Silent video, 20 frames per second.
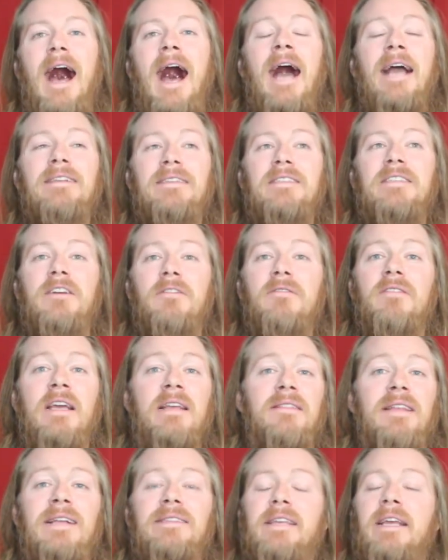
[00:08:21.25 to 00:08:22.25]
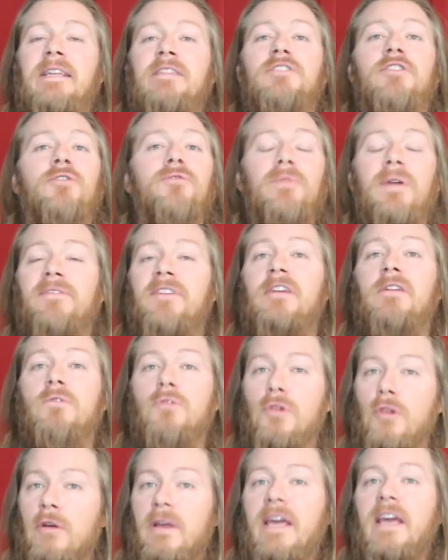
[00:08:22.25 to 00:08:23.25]
I still think that's a terrific
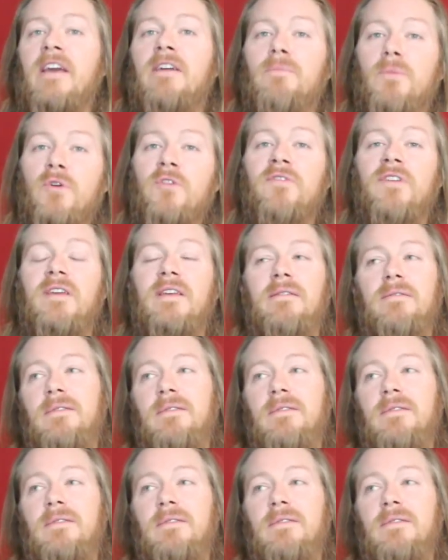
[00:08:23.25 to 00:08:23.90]
looking movie,